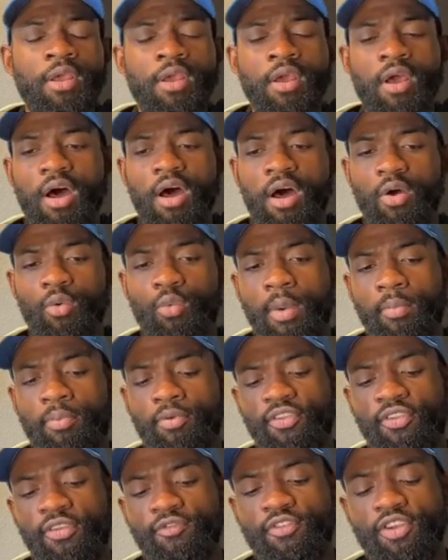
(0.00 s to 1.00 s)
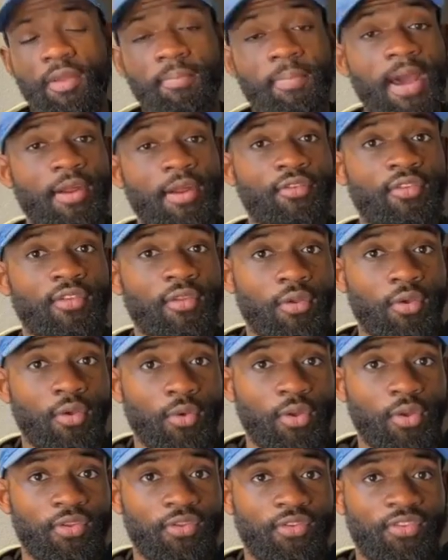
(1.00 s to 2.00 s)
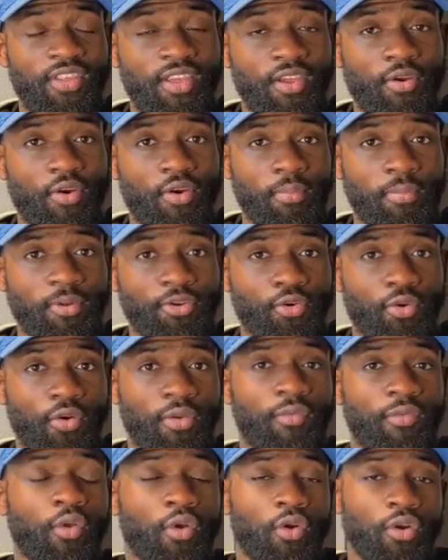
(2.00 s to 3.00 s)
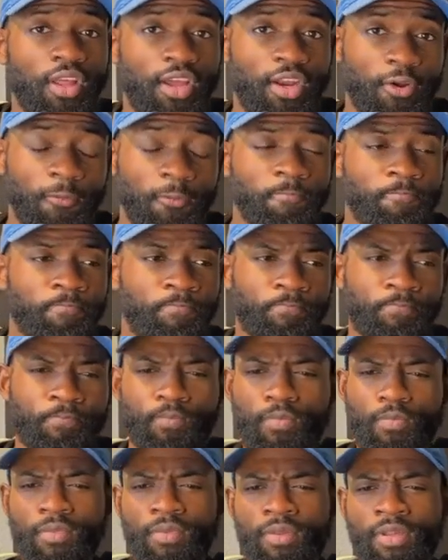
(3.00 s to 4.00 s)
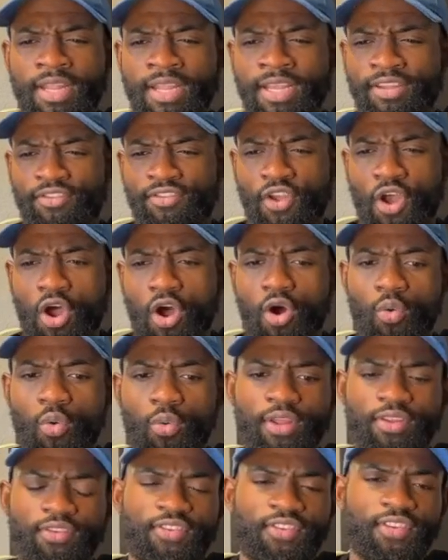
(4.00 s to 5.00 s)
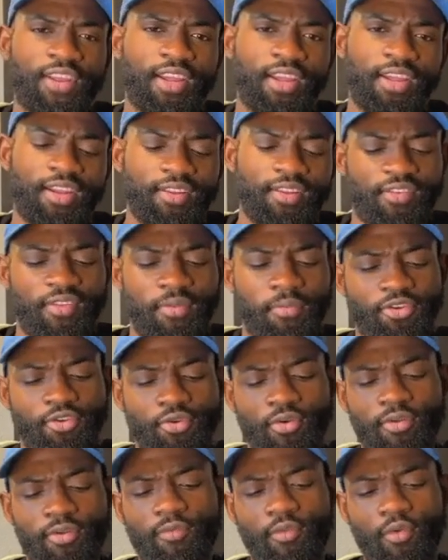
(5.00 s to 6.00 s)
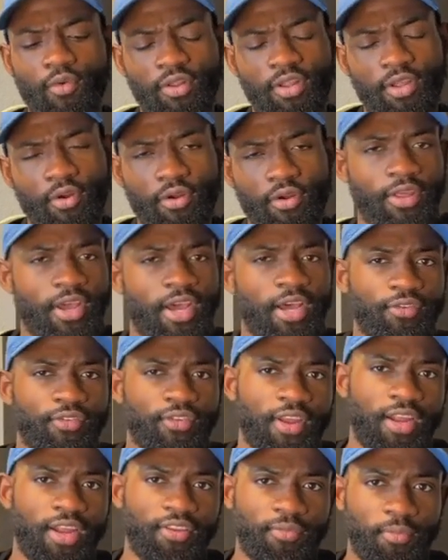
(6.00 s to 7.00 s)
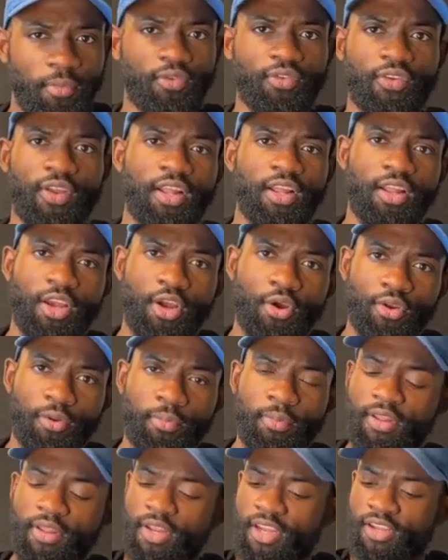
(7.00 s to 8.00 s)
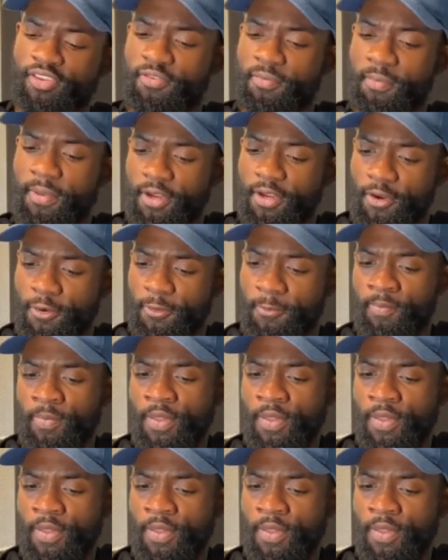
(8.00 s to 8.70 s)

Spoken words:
Representative John Patterson, who is the current majority floor leader. It's always seen as the majority floor leader on the House side is most likely going to be the next speaker,